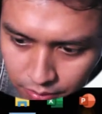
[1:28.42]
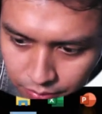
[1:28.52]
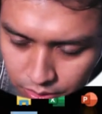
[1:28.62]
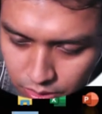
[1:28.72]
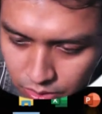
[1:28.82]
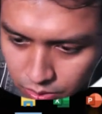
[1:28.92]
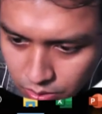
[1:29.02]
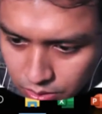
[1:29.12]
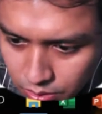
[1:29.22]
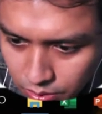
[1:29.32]
features
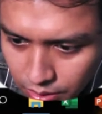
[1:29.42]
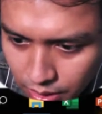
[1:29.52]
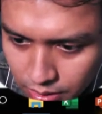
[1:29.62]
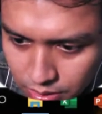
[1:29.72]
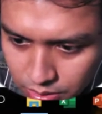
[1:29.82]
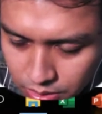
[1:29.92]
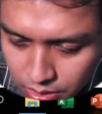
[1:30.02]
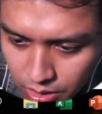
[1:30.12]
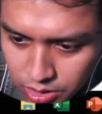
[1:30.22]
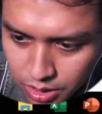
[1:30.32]
also like
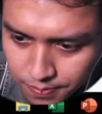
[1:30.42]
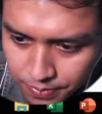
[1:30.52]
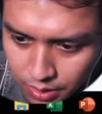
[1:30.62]
citation.